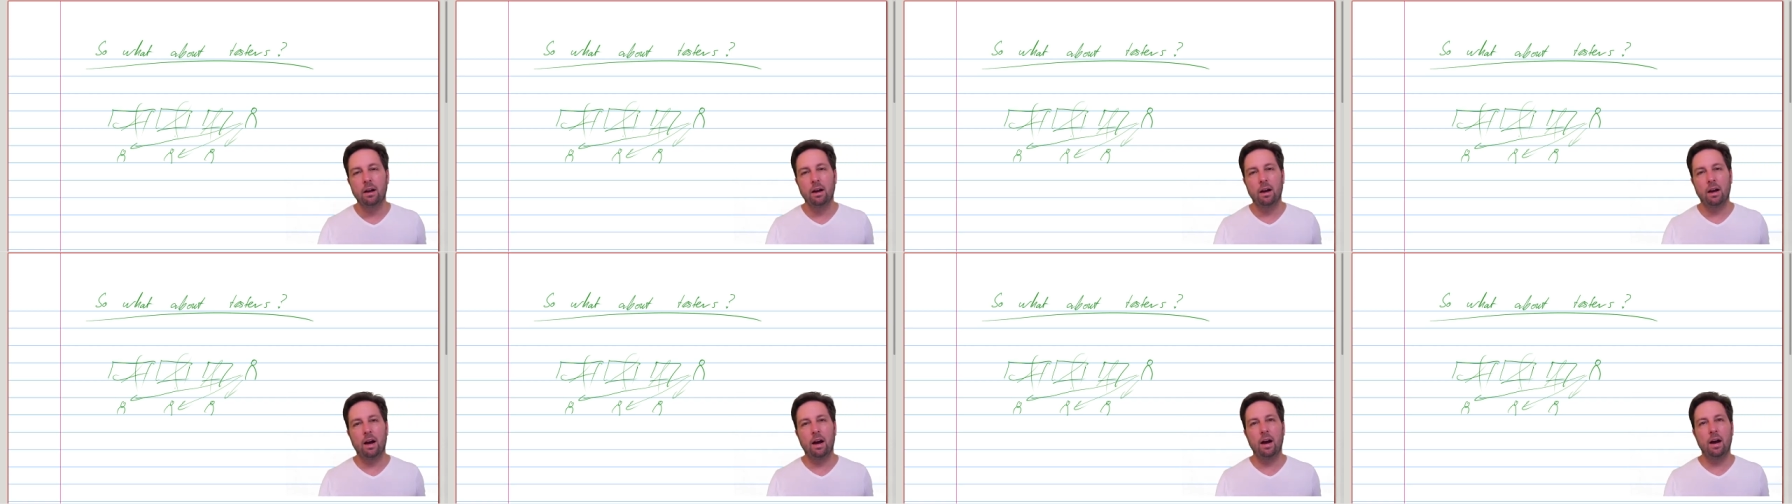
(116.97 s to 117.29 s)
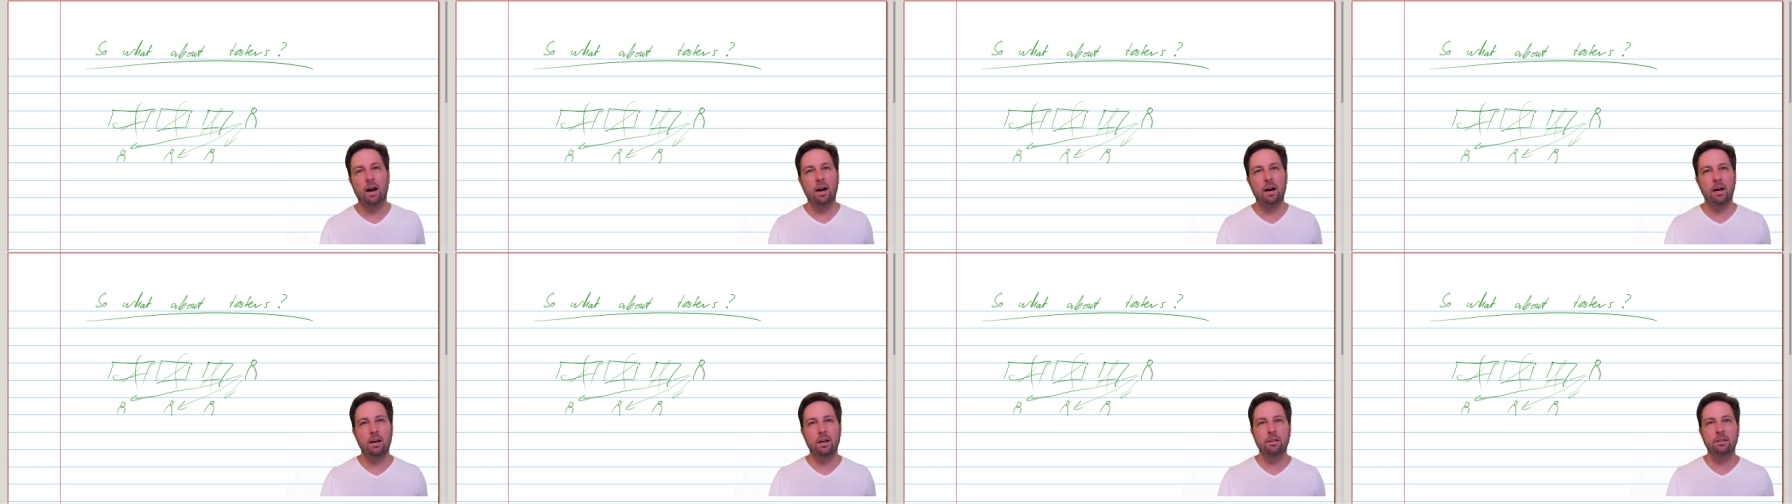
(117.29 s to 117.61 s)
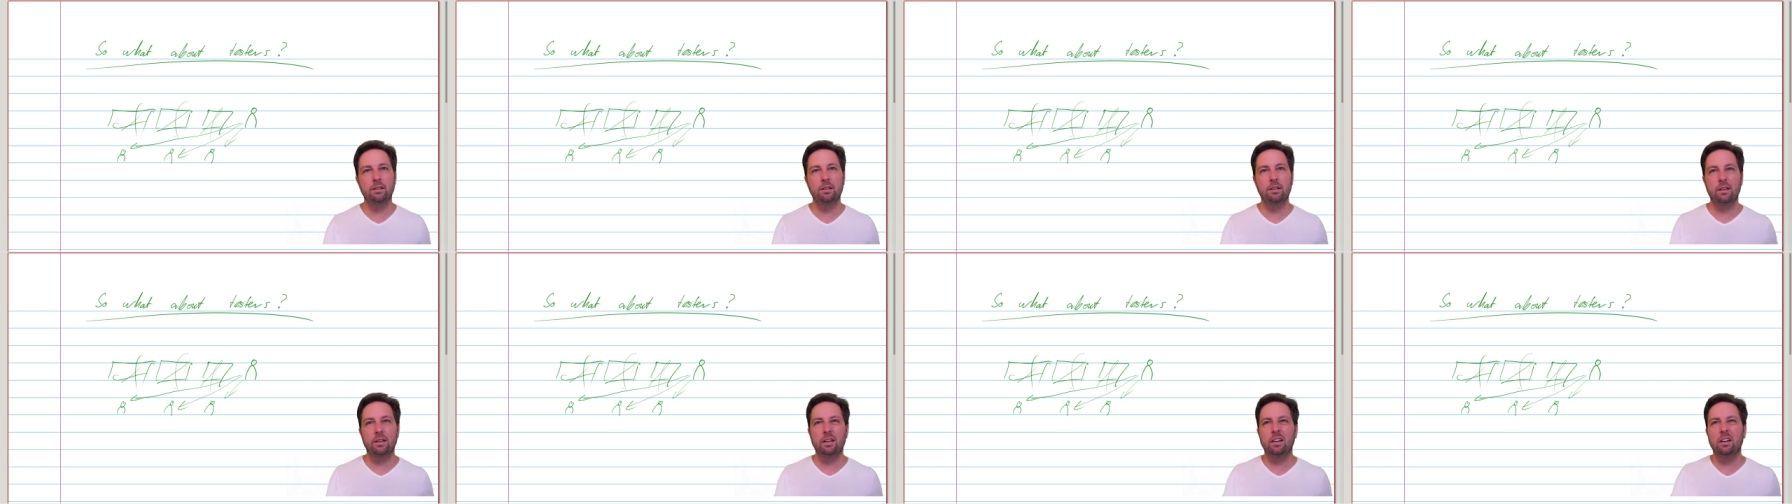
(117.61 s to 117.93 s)

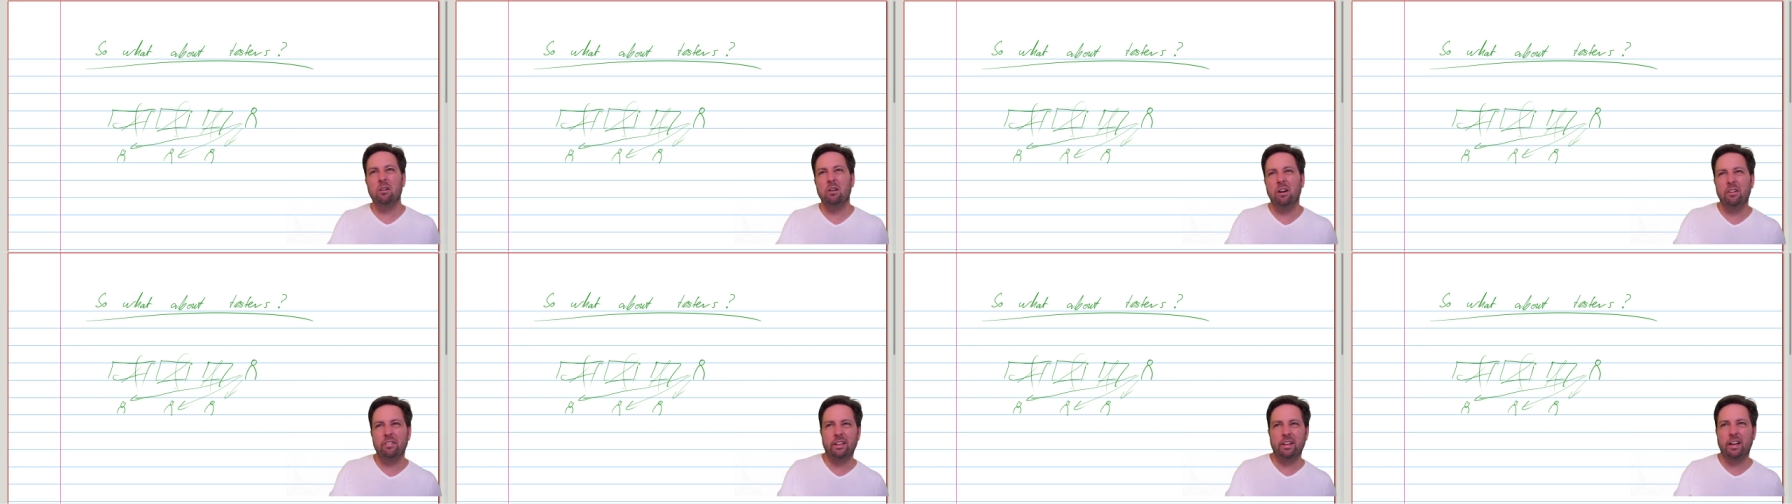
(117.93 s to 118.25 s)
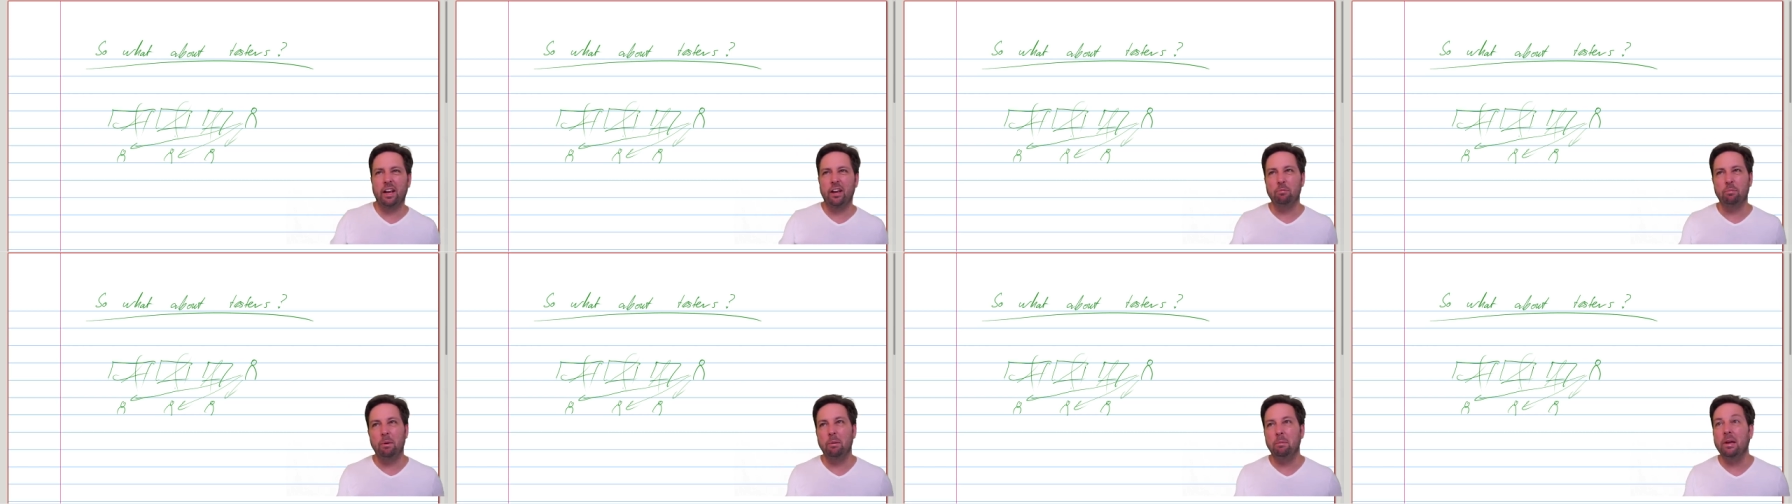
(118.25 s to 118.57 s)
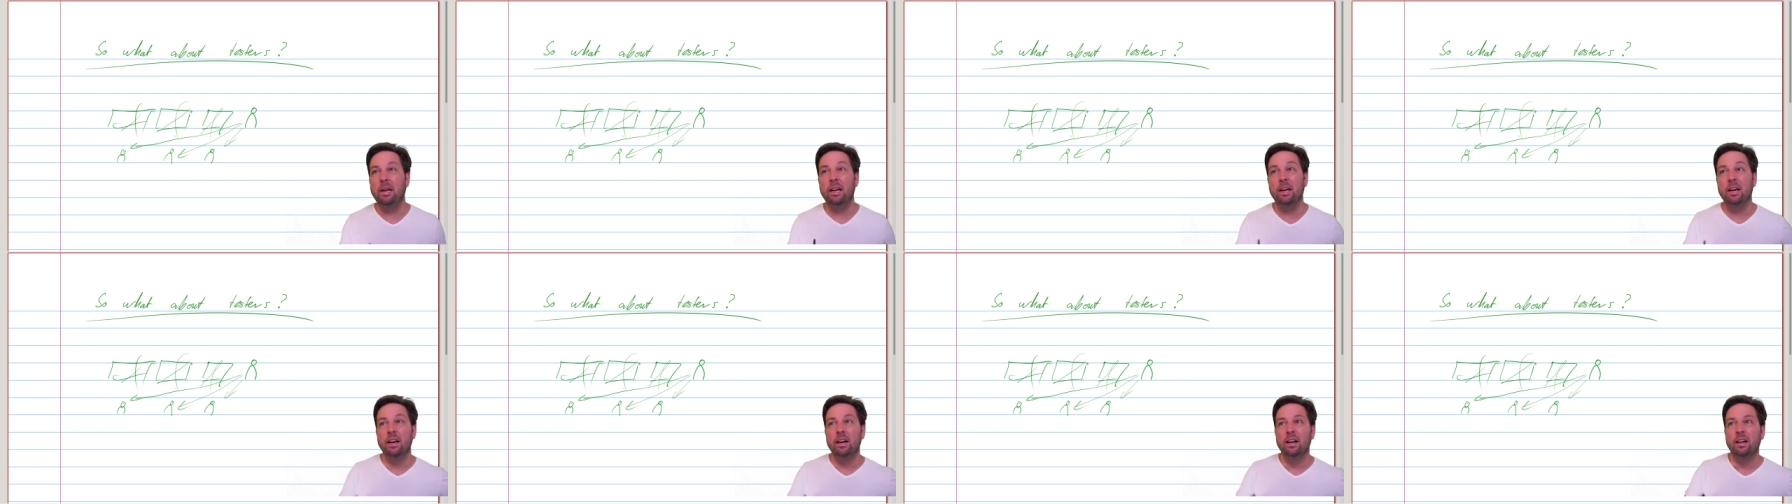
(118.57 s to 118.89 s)
And, you know, as the case may
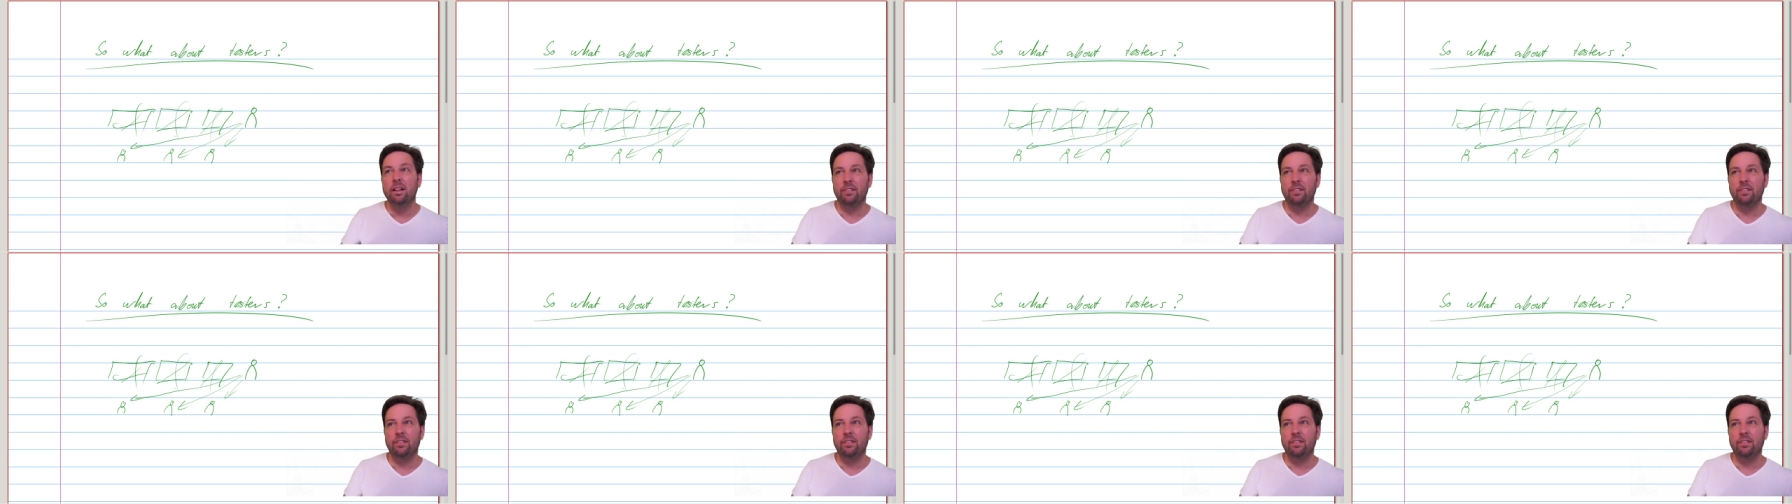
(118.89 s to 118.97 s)
be,